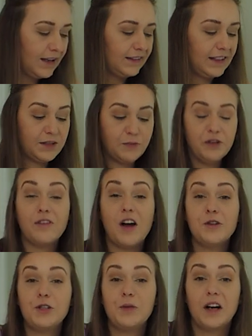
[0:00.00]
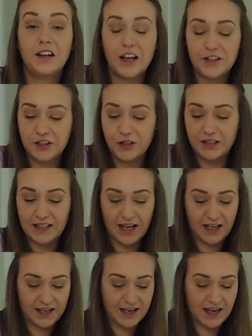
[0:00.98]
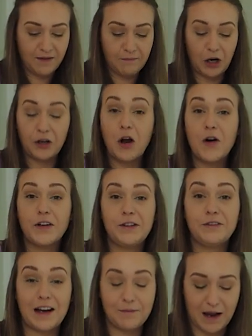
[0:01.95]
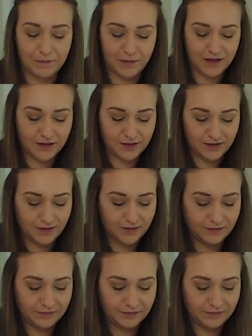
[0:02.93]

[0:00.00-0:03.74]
Let's move on to our Gusto Italia Marconi red peppers.